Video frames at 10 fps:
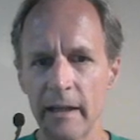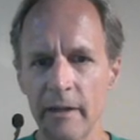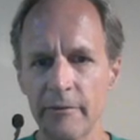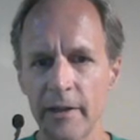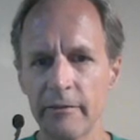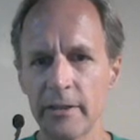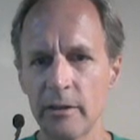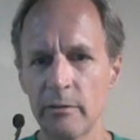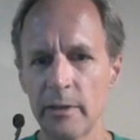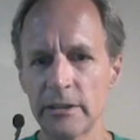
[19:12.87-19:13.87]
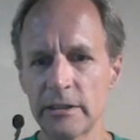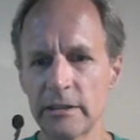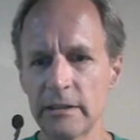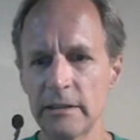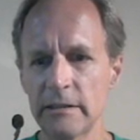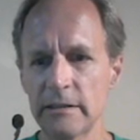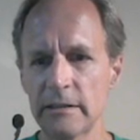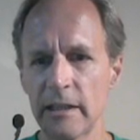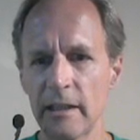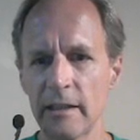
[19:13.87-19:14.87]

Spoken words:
If you have any questions,